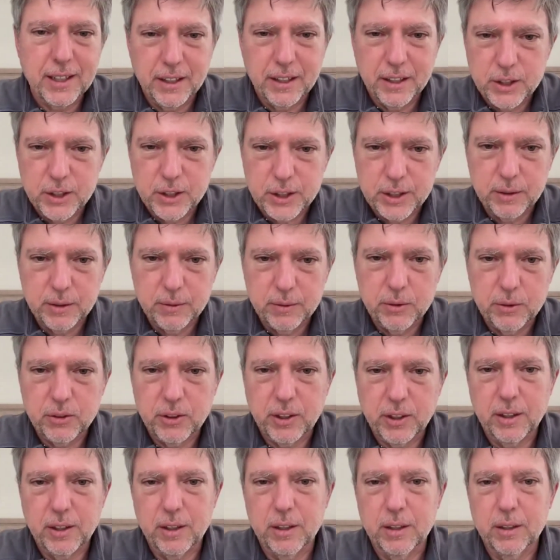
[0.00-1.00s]
initiatives
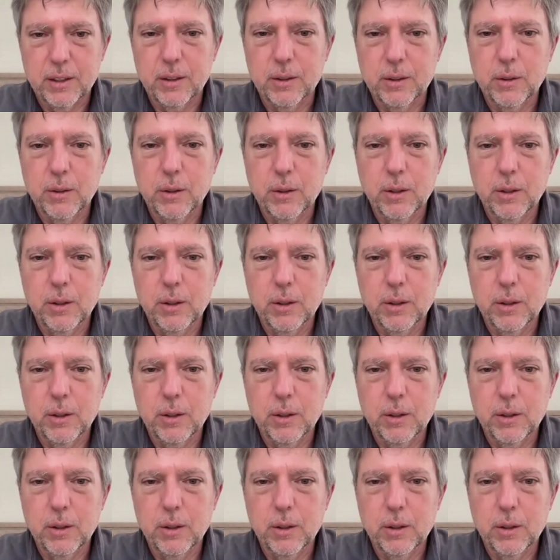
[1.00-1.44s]
are